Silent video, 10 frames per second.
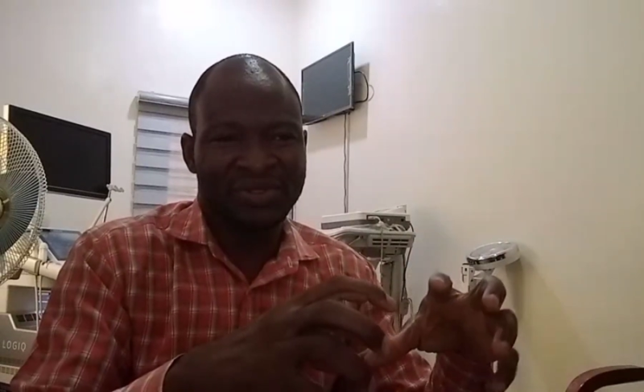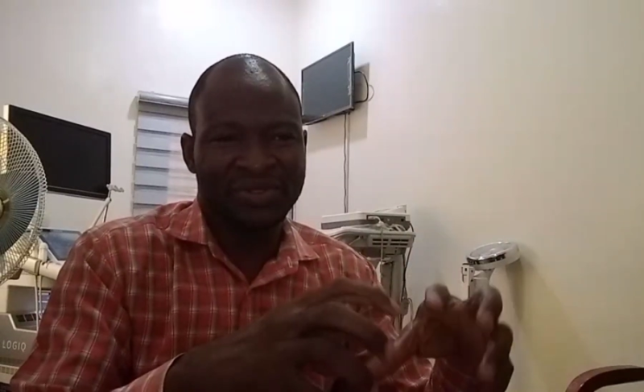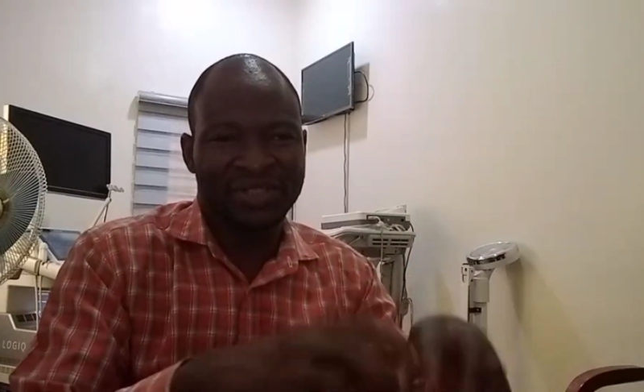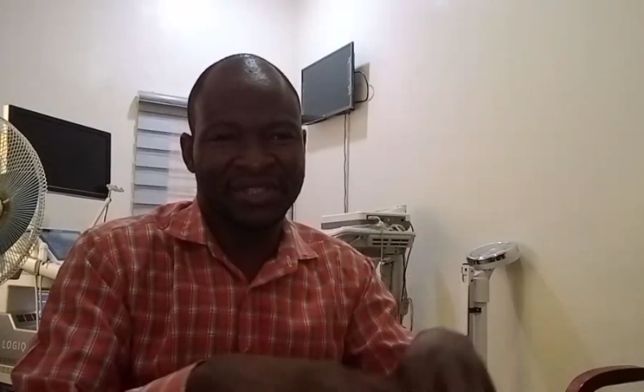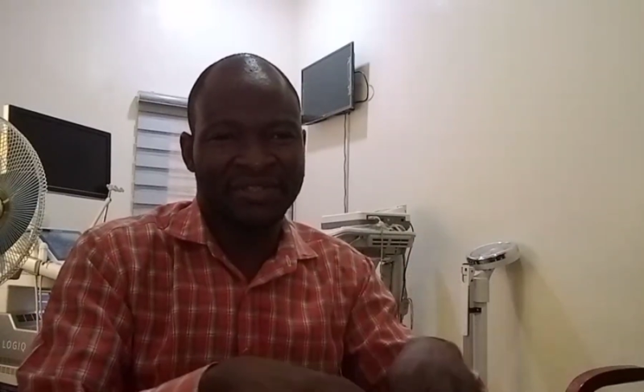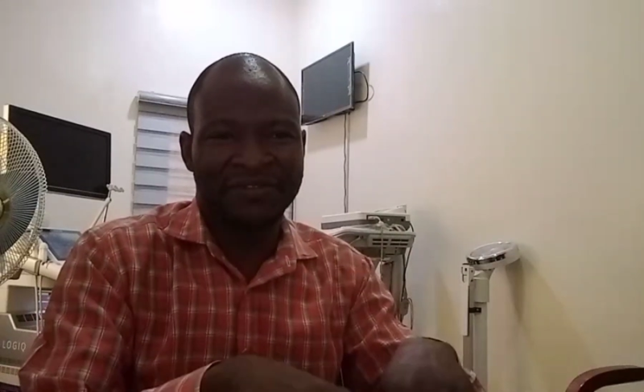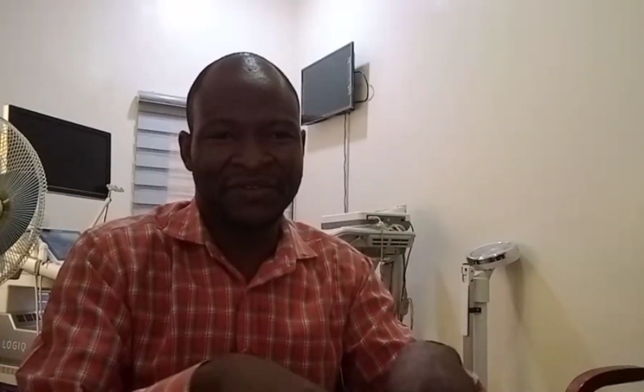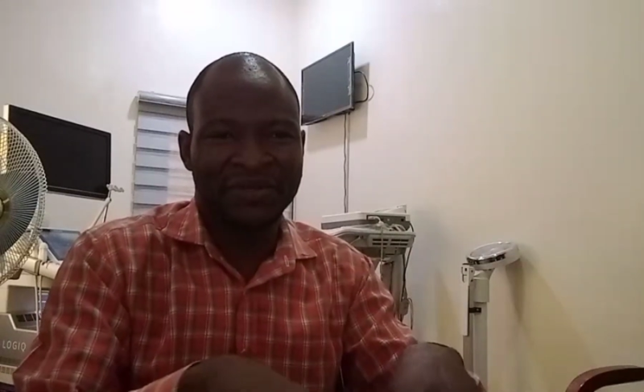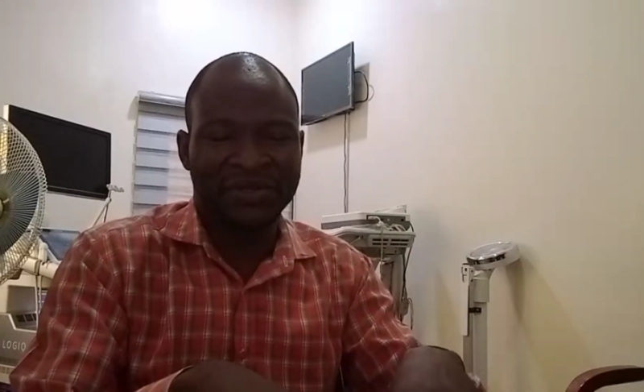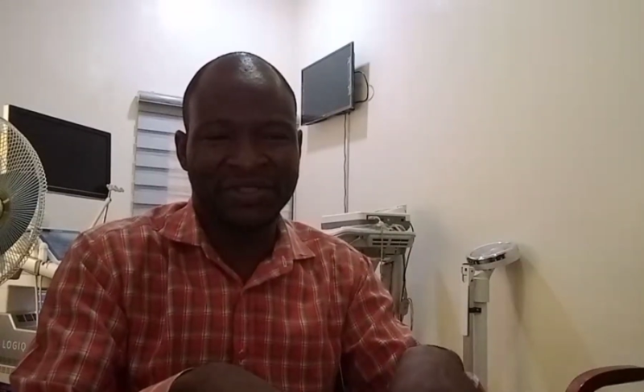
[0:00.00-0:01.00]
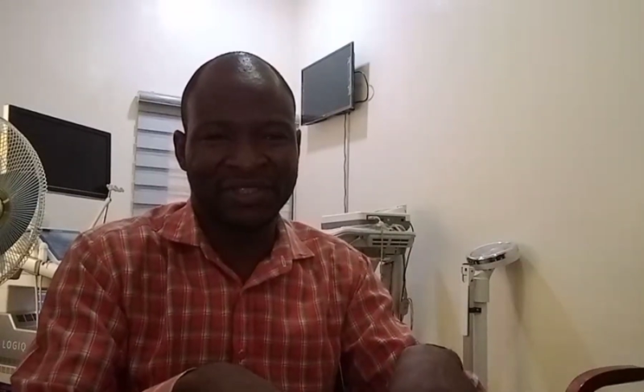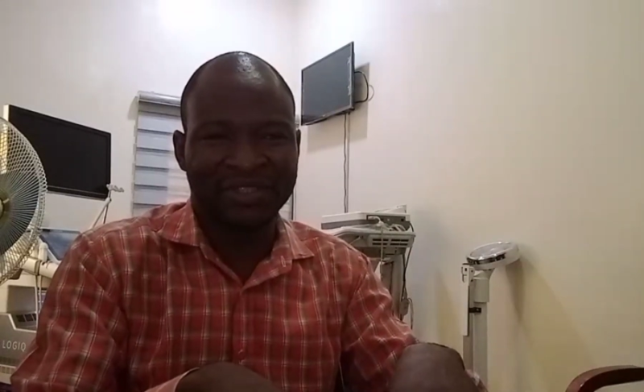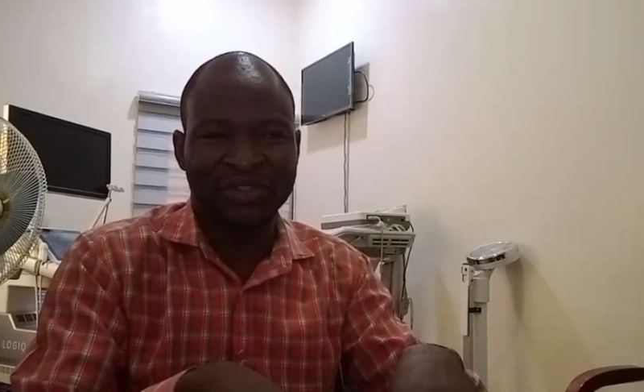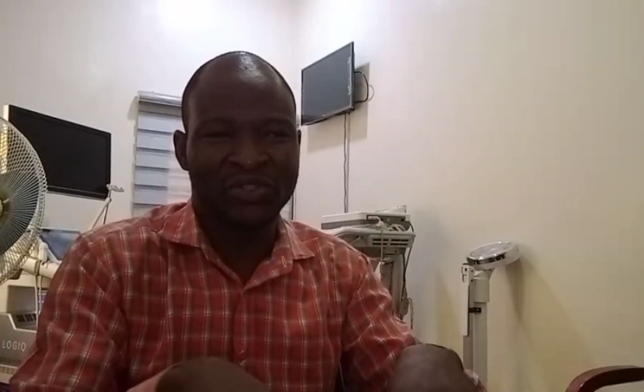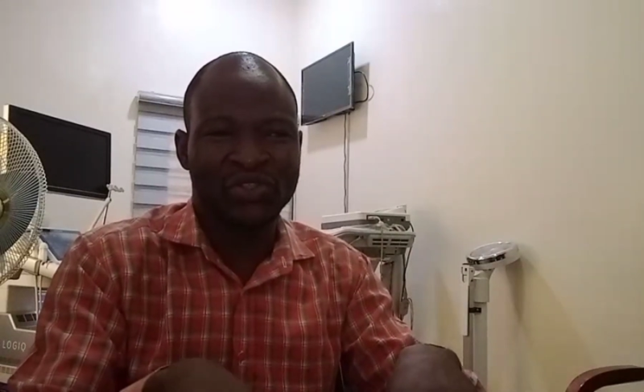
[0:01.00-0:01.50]
receive
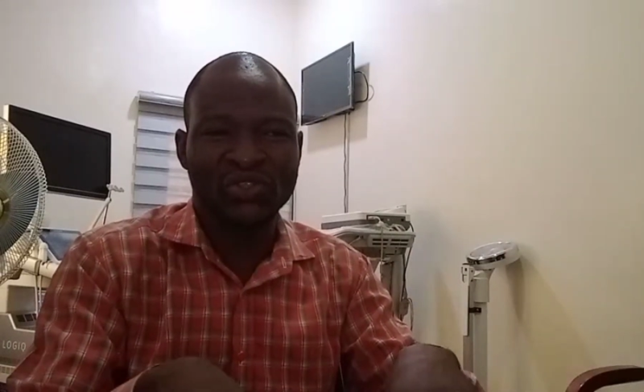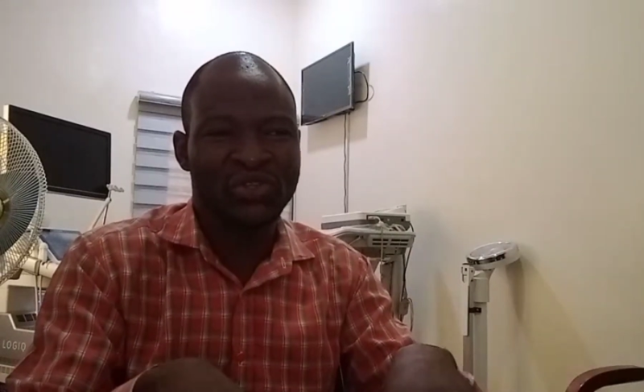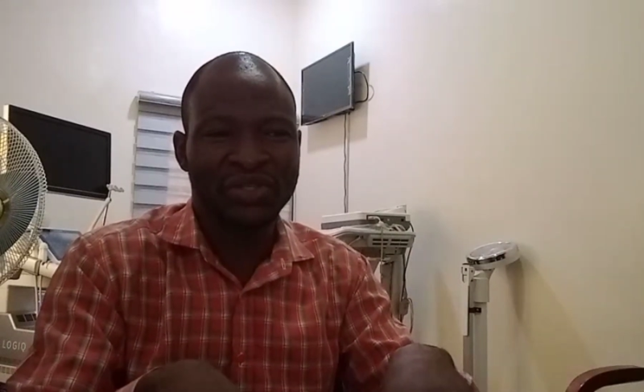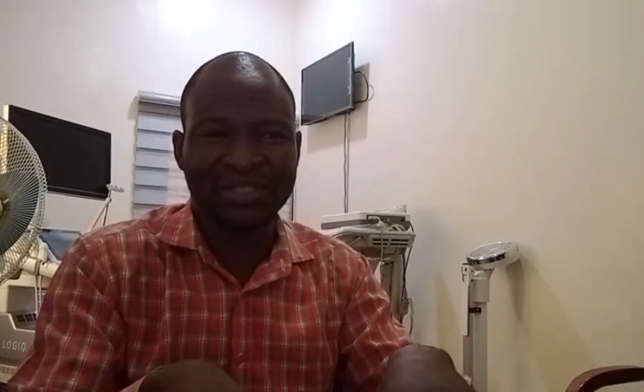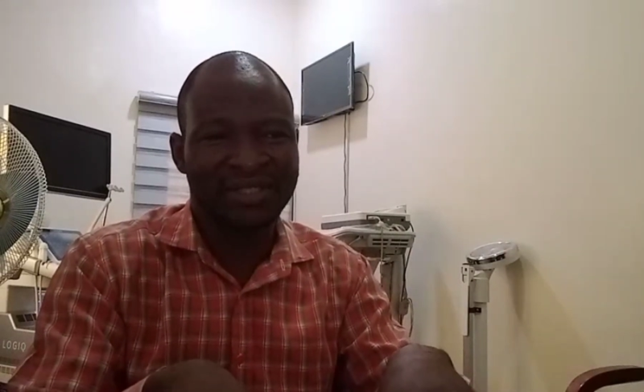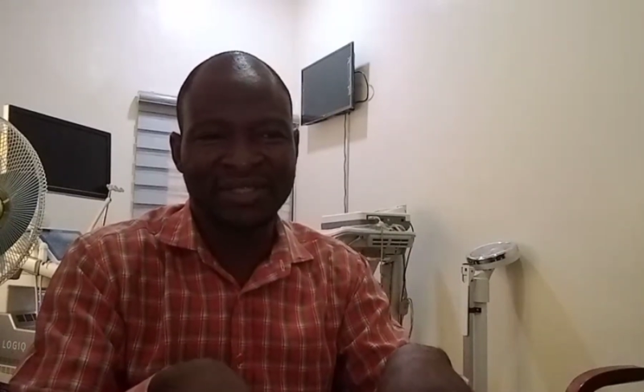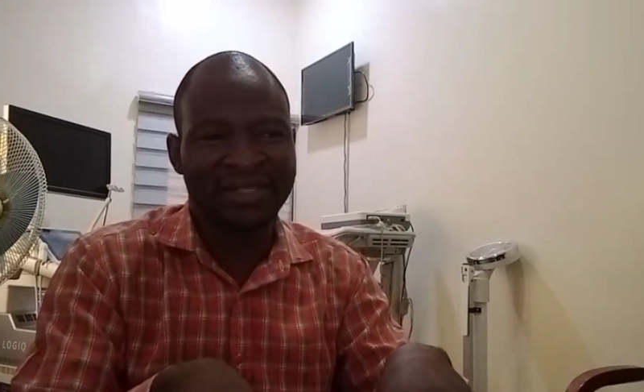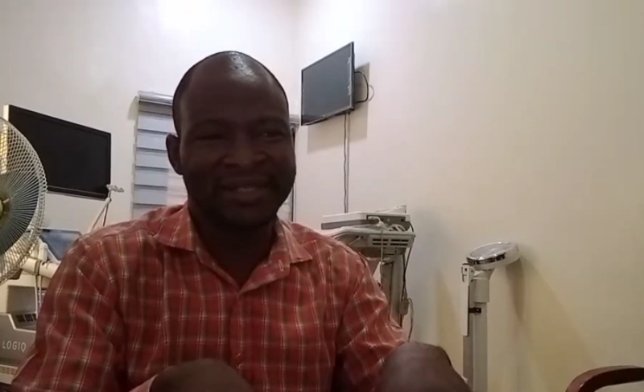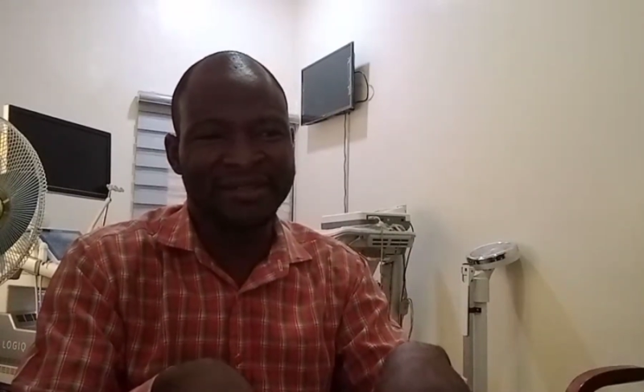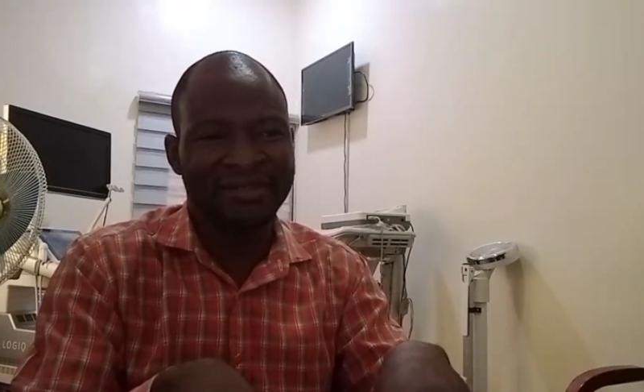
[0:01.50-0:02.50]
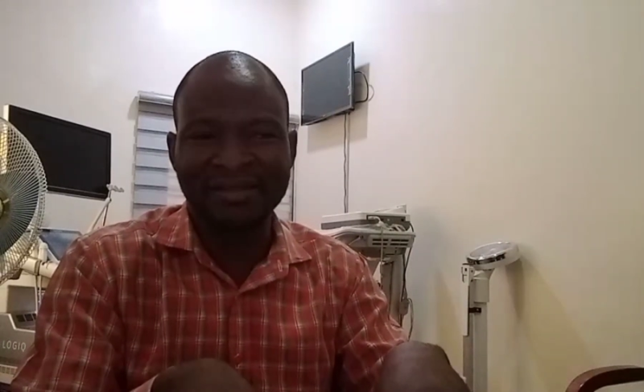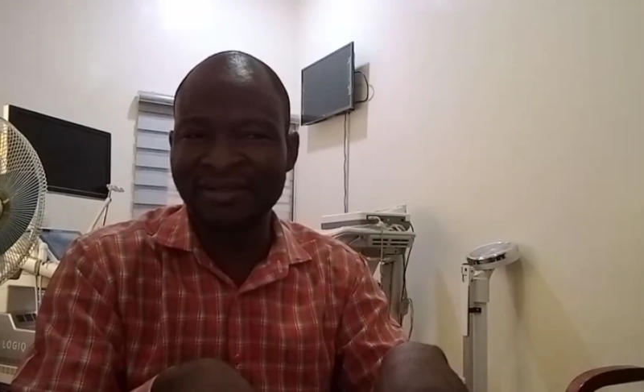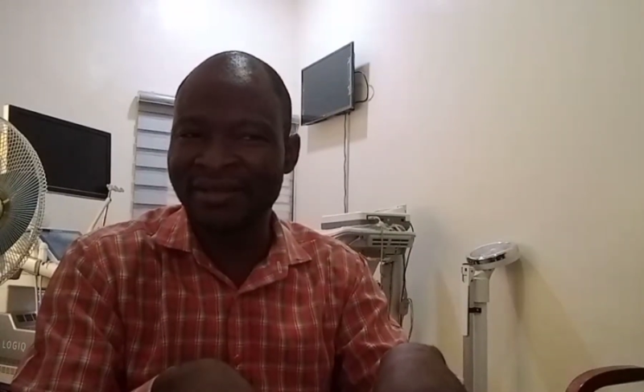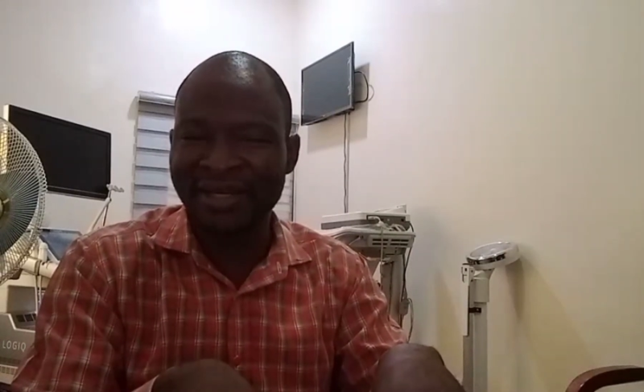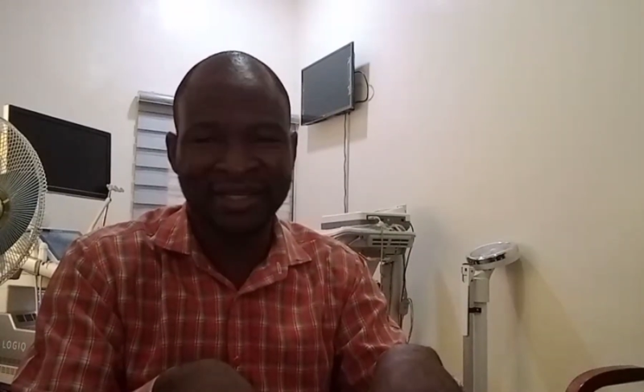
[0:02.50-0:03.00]
focusing does not
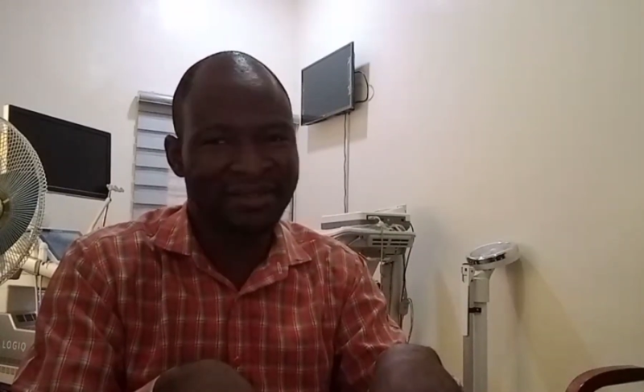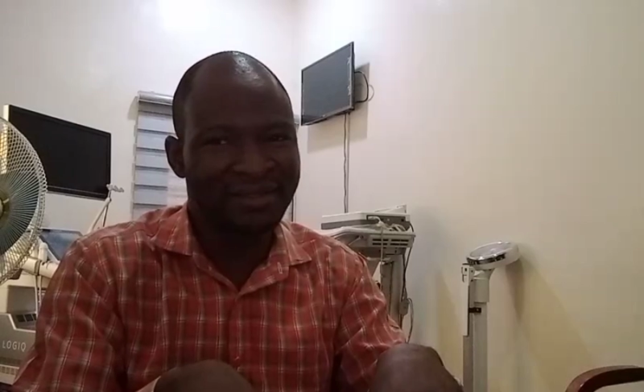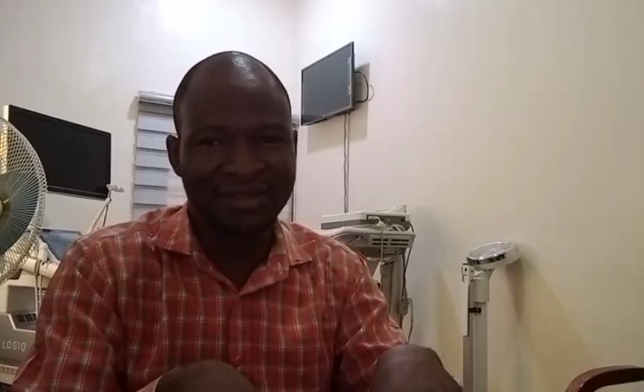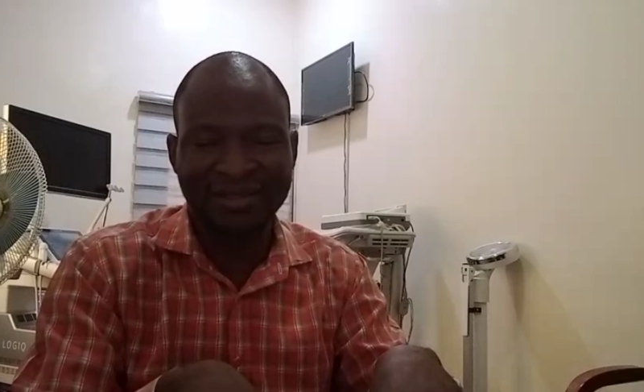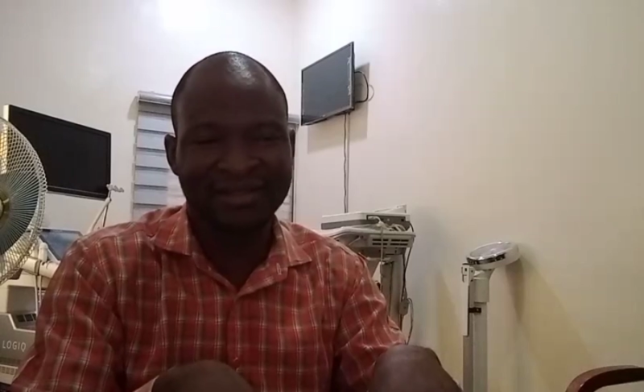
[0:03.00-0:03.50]
degrade